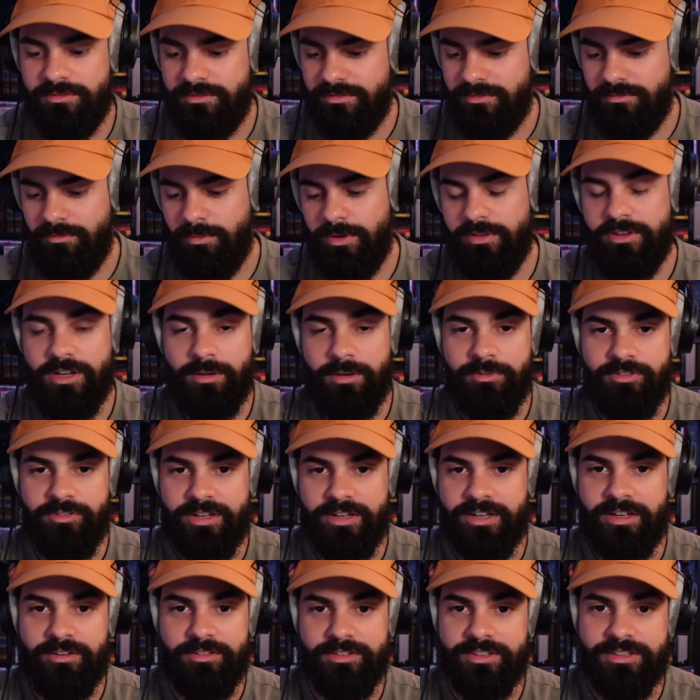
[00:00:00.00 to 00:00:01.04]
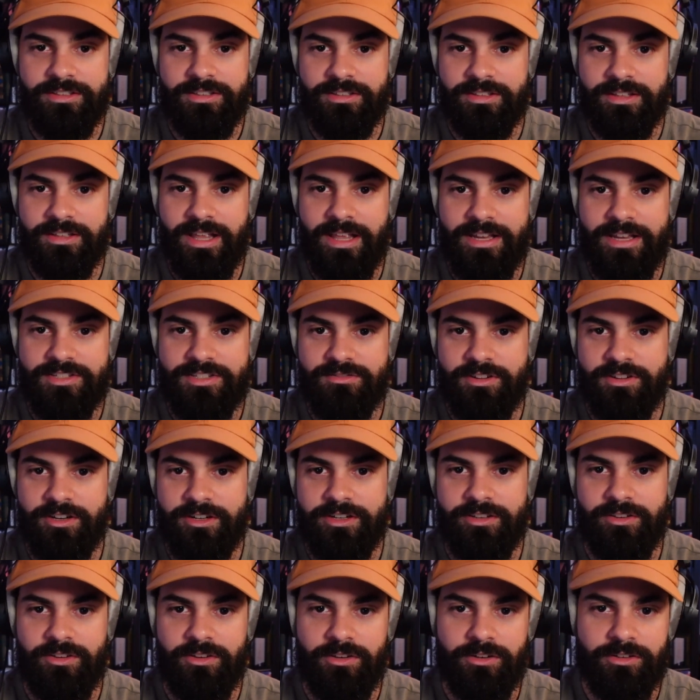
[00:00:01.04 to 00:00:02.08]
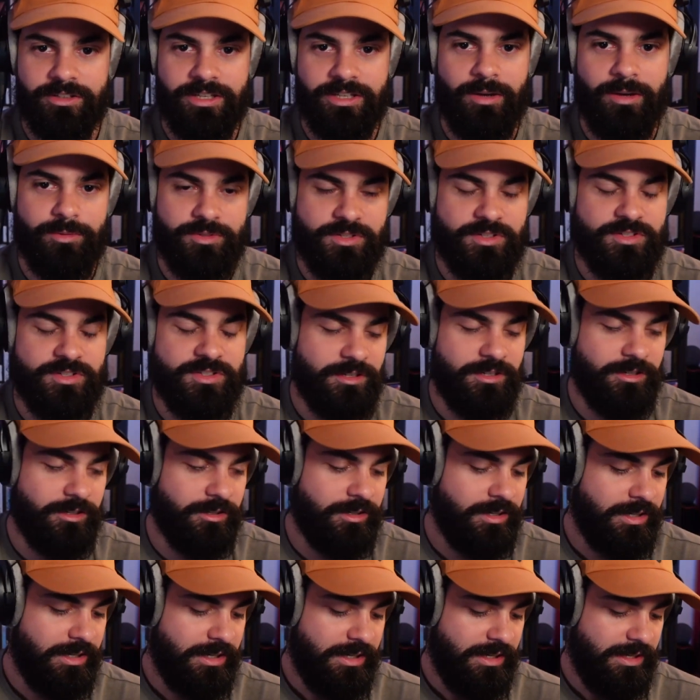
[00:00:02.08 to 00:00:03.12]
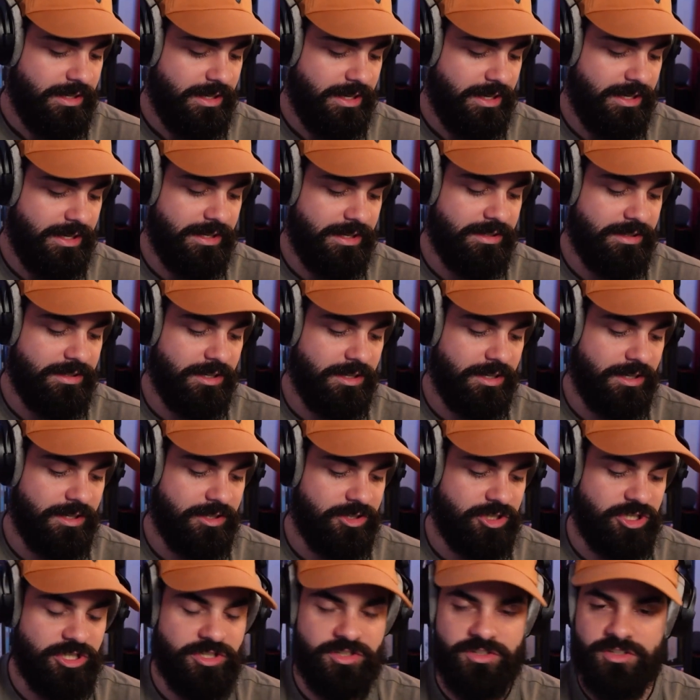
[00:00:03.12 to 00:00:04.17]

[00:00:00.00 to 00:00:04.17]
we come to find out didn't last very long. Yeah, it was a sitter, and she's